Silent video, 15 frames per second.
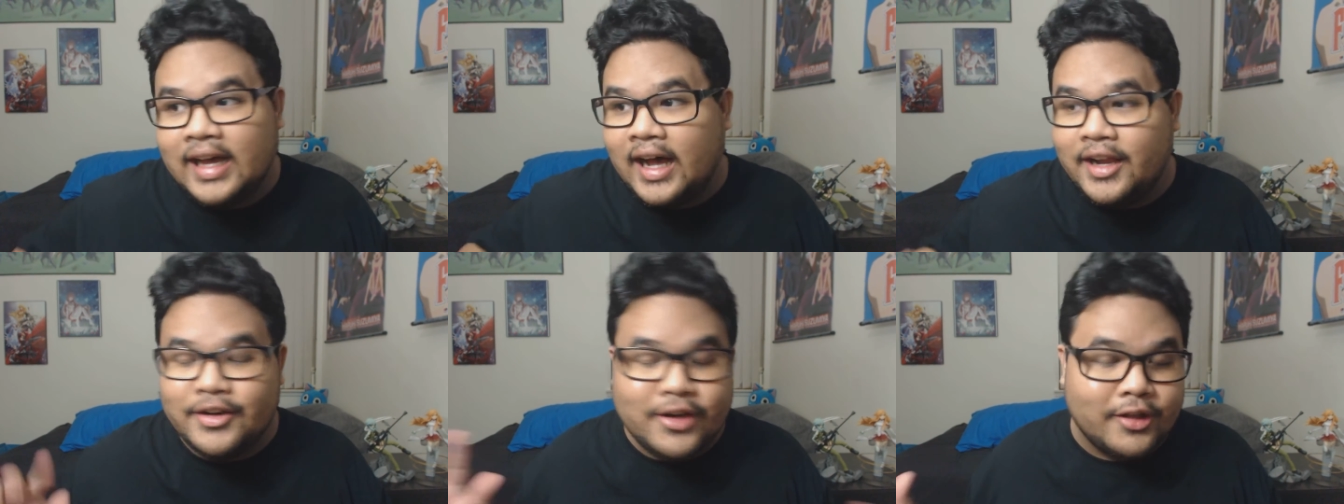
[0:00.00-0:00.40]

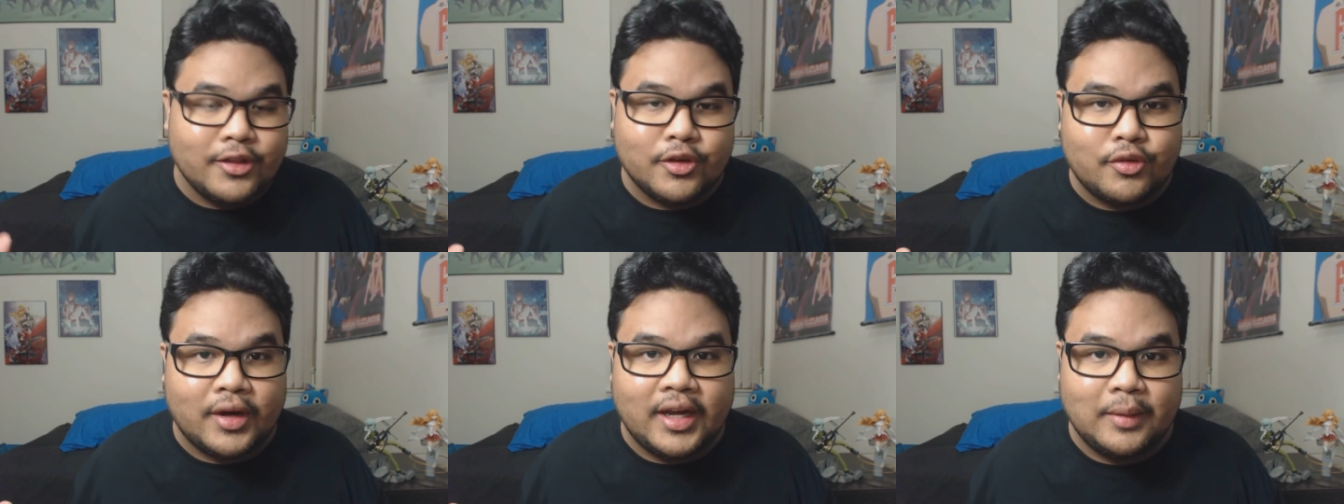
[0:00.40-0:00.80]
another
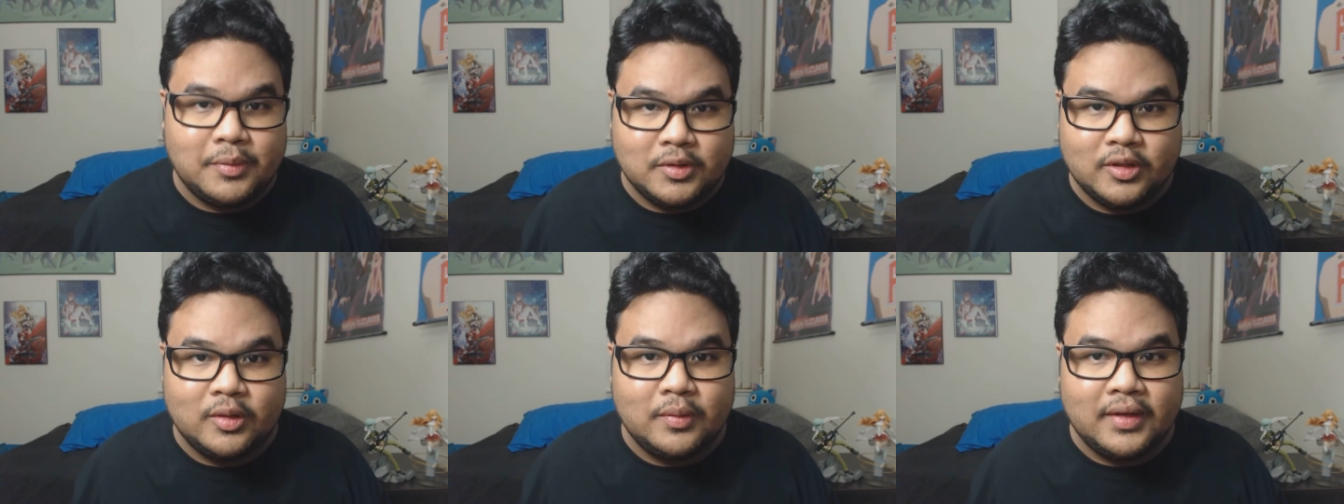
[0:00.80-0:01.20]
great
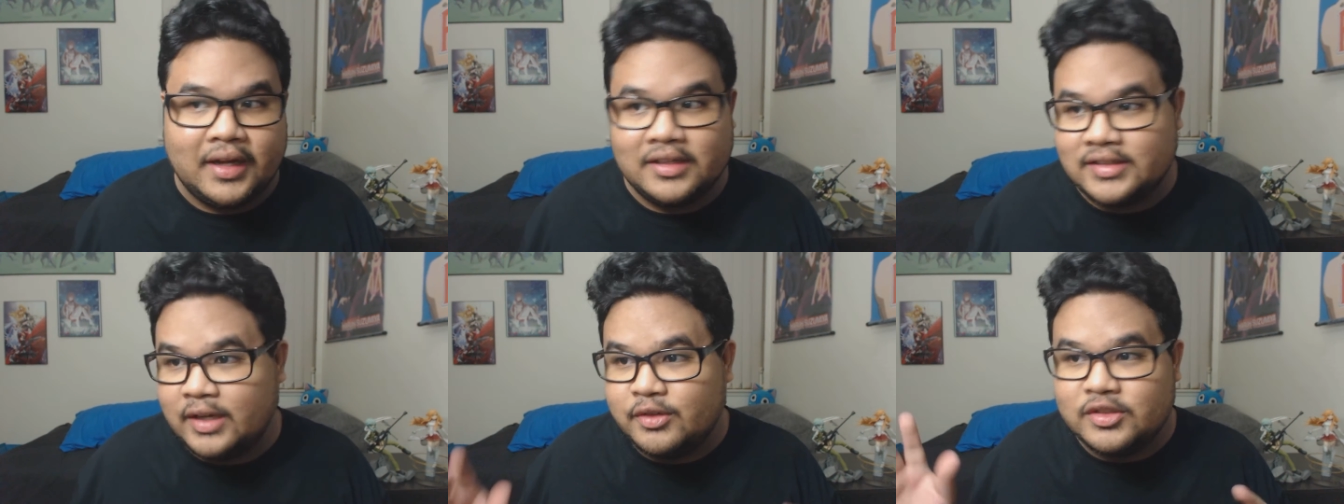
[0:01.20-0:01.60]
episode to be
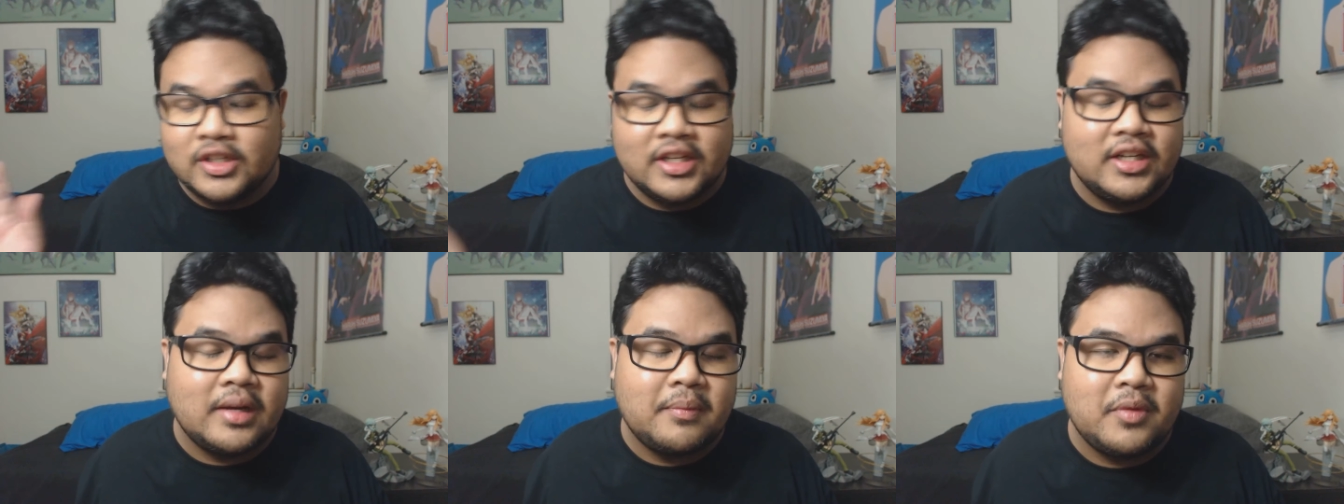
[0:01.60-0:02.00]
honest. I was
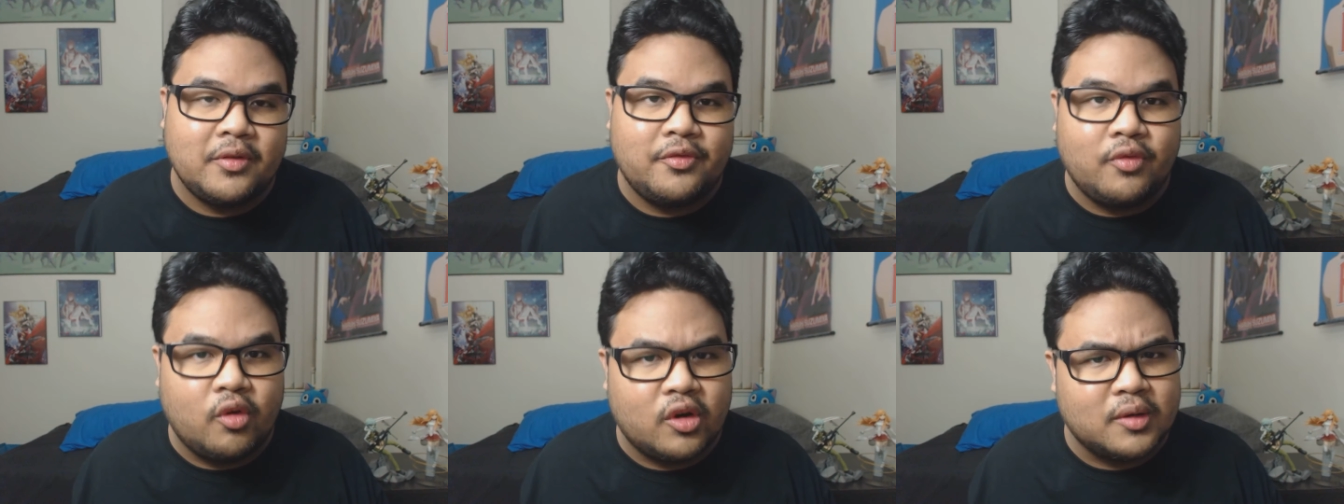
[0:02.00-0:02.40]
looking up the
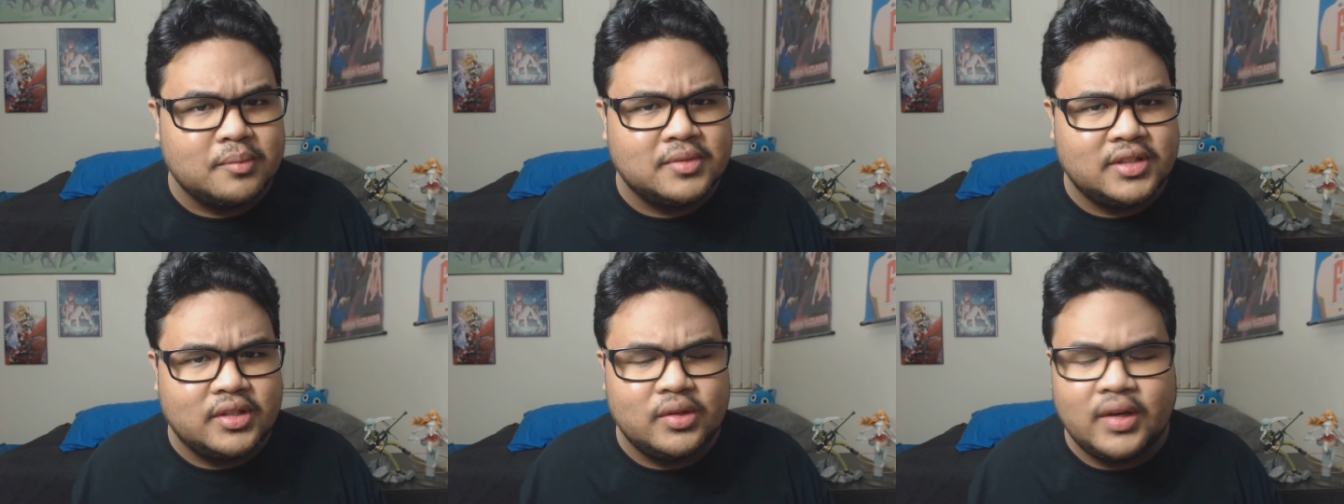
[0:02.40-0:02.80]

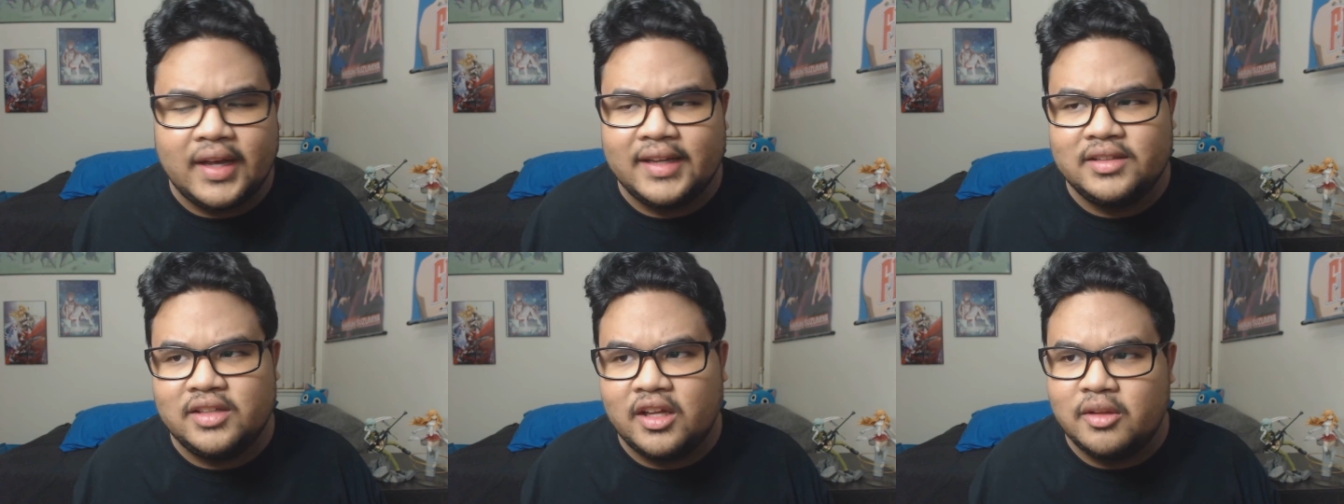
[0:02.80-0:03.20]
forums too
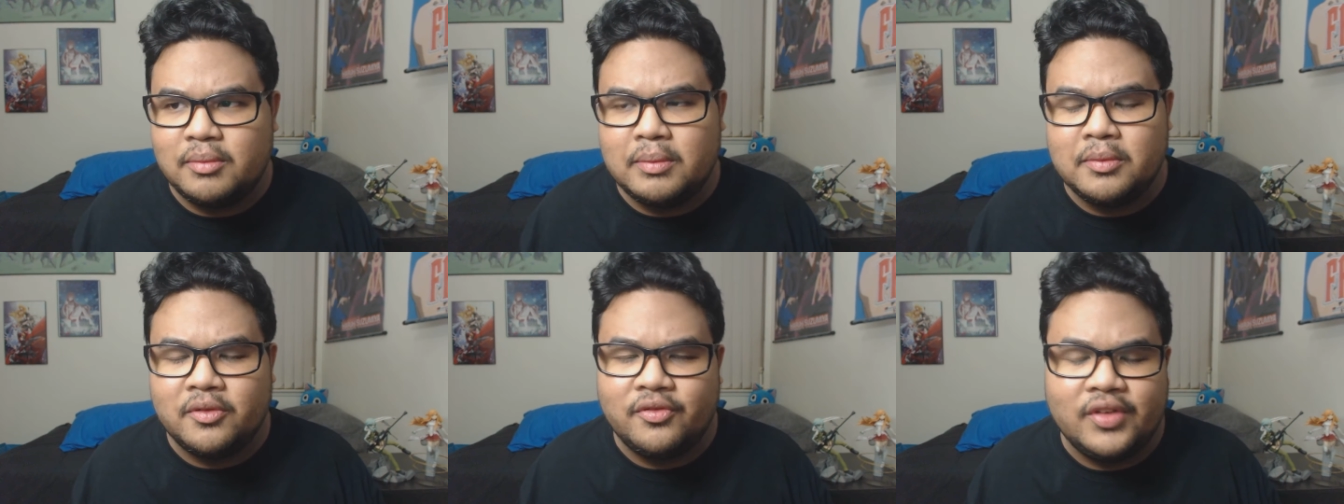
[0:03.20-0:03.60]
and other
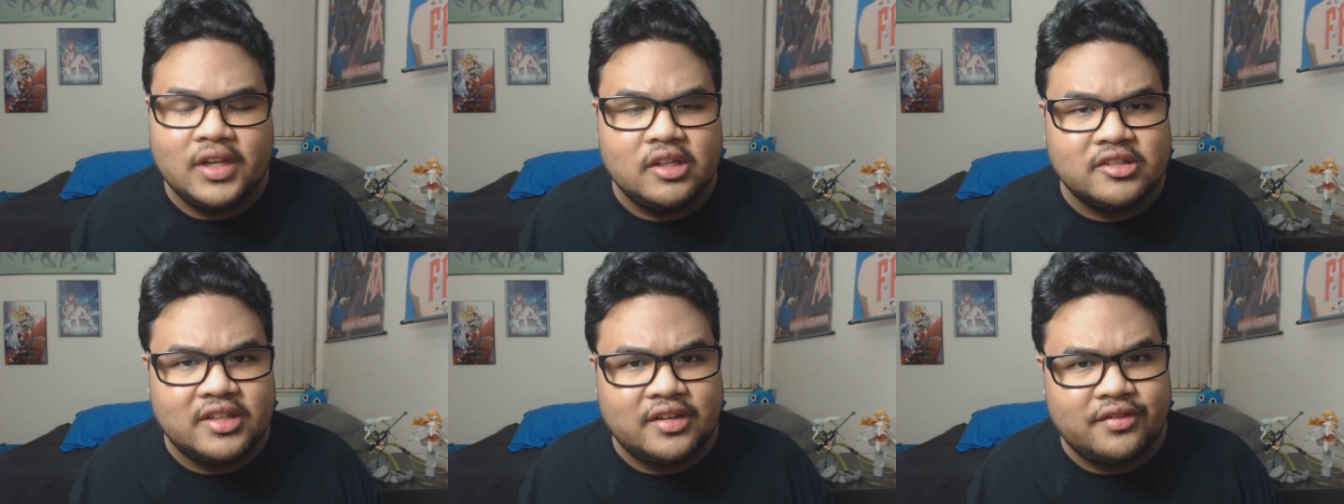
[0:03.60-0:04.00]
people's
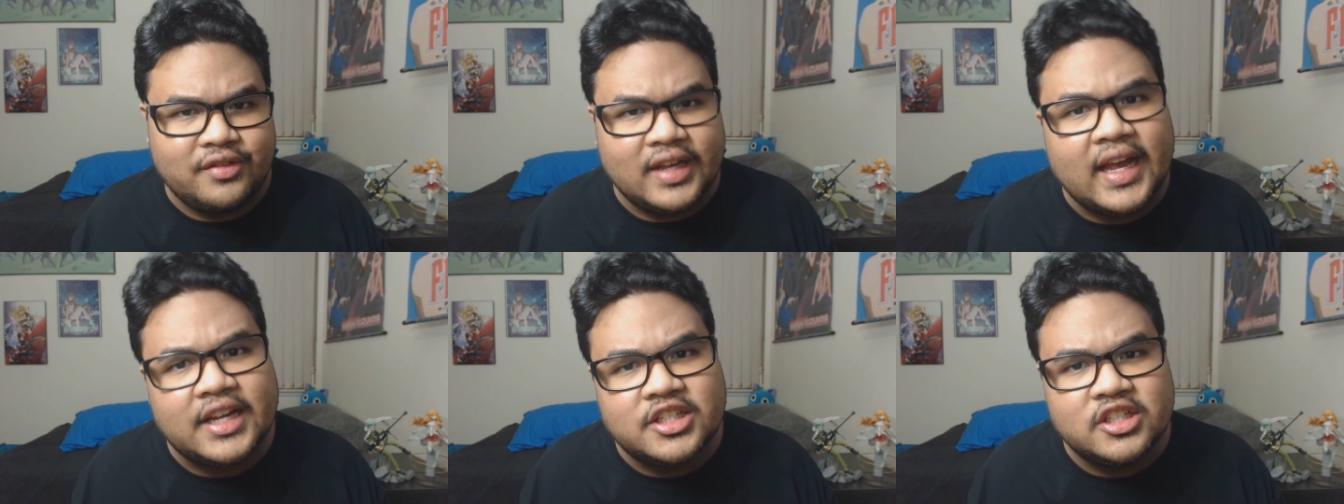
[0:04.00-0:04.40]
videos on the
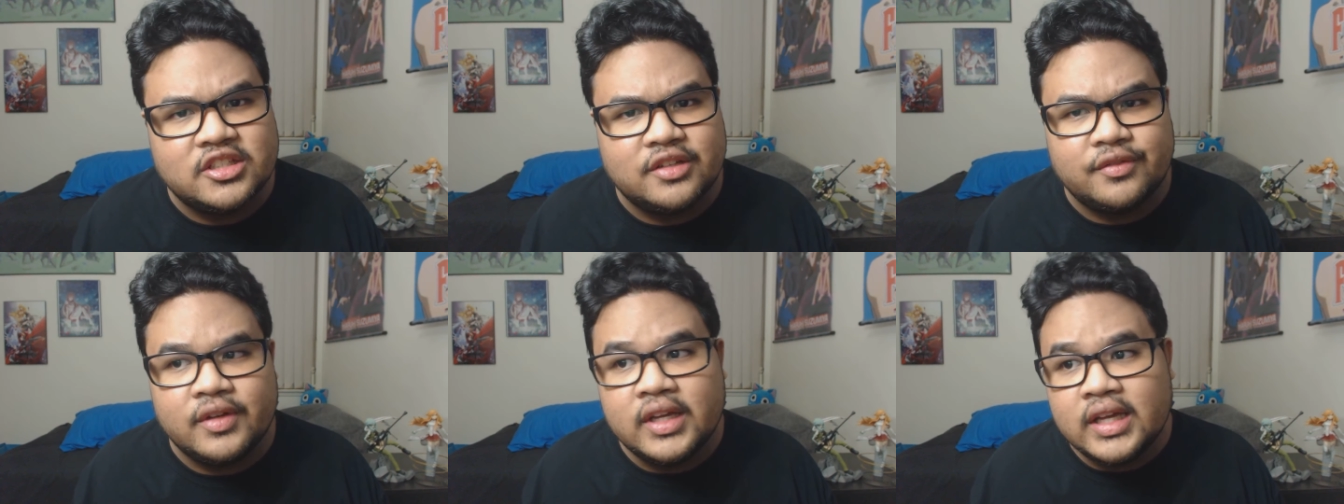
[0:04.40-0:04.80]
reactions
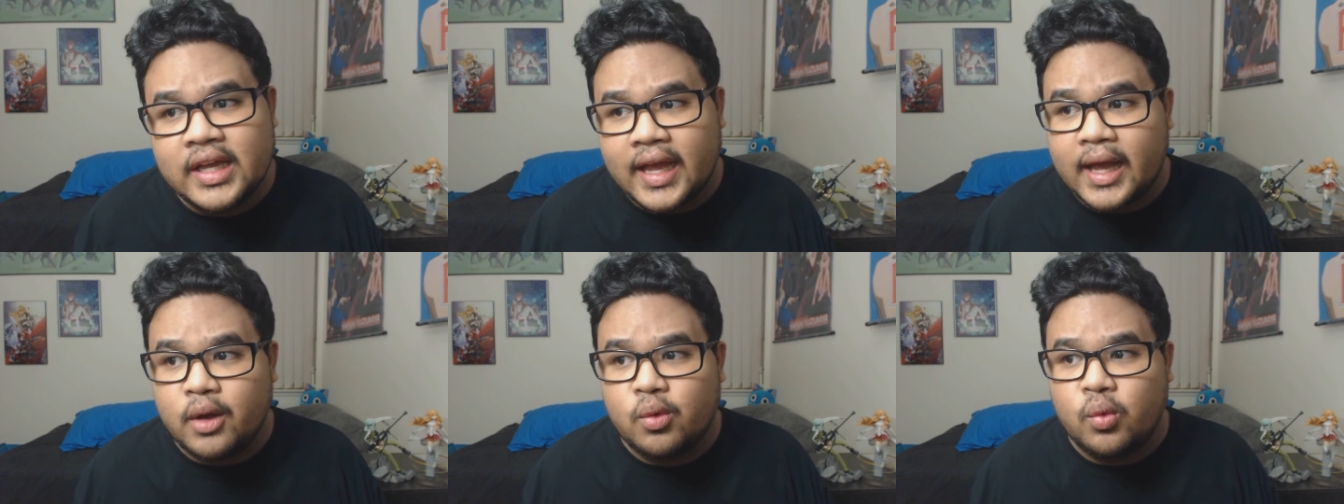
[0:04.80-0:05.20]
of
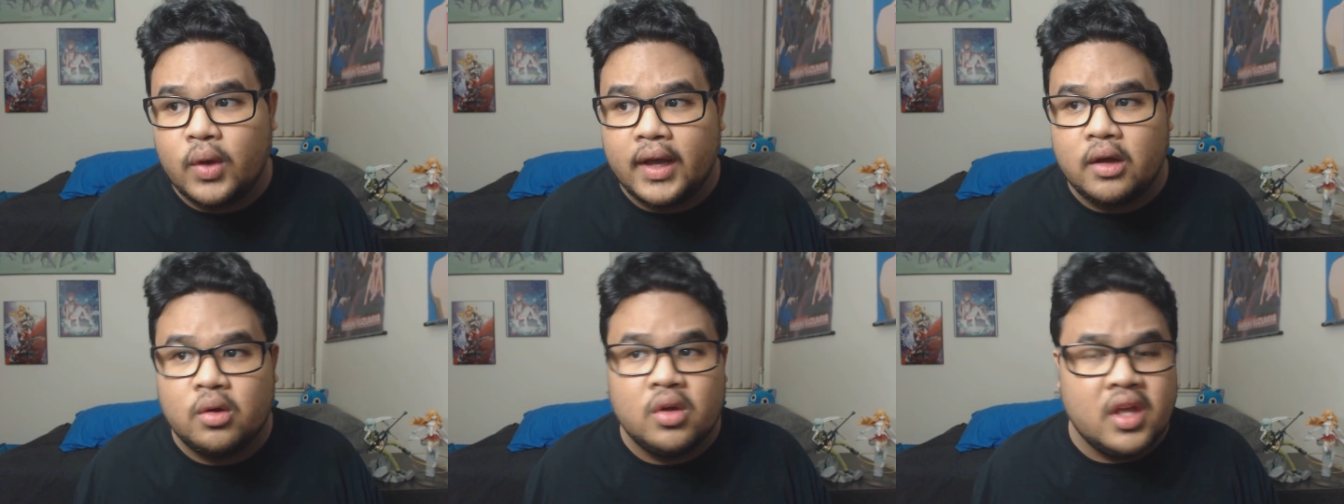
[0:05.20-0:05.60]
how
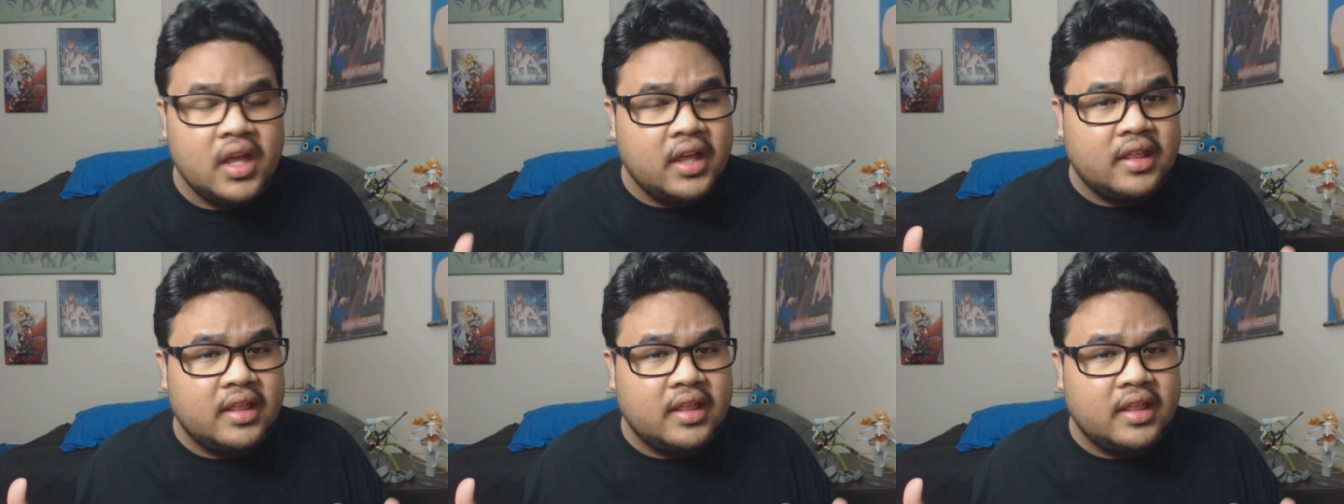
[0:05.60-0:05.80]
well